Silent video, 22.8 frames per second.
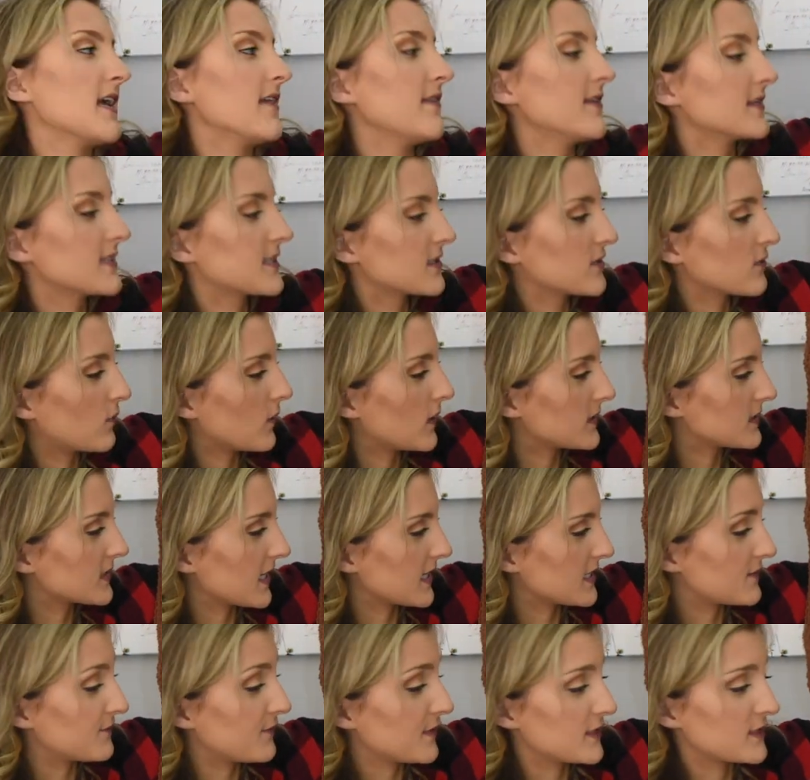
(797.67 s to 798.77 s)
and this is a one
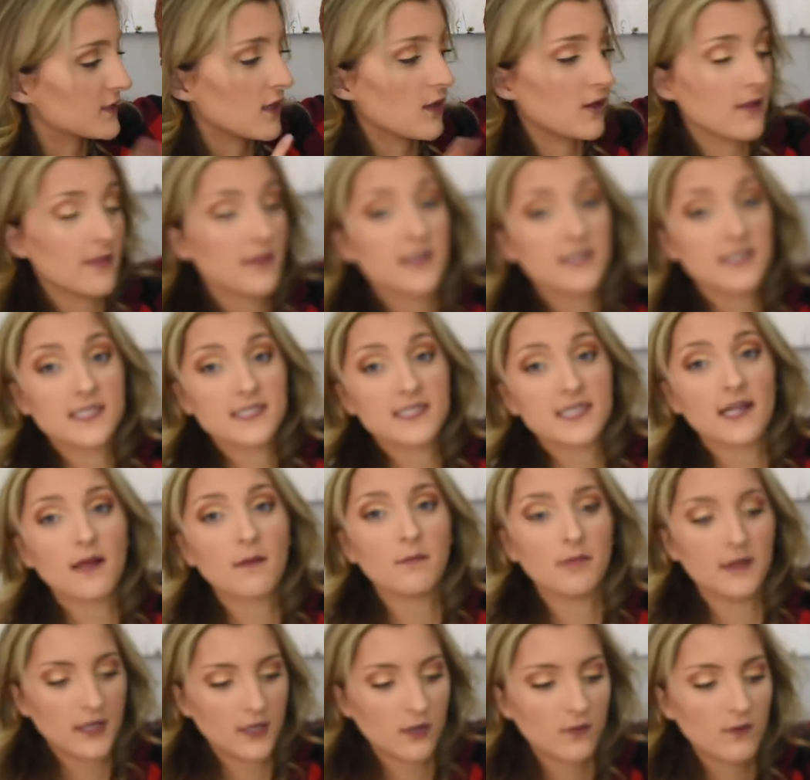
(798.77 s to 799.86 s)
size fits all and this is like a
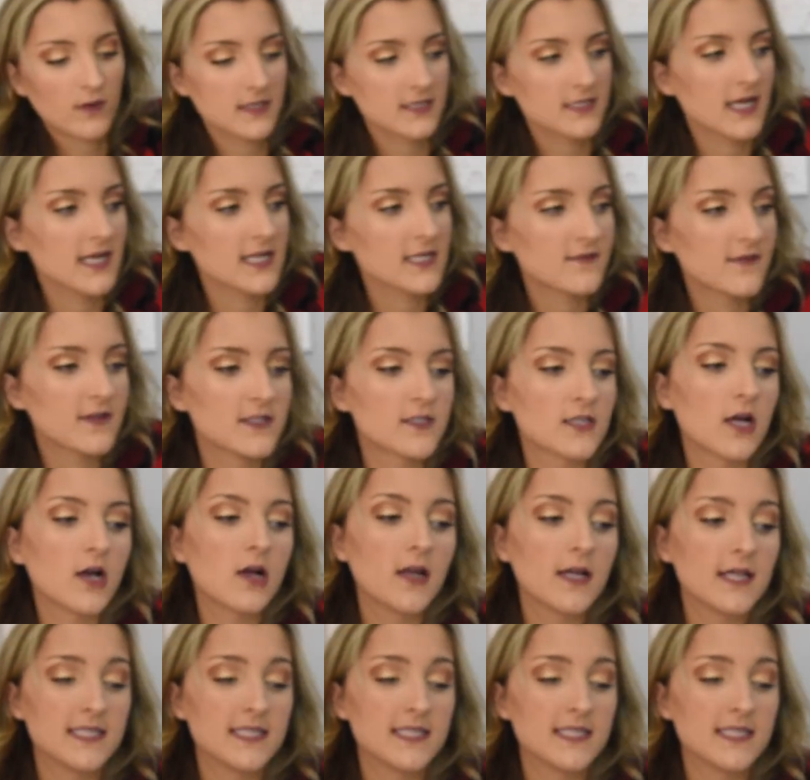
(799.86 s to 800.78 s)
bigger one size fits all.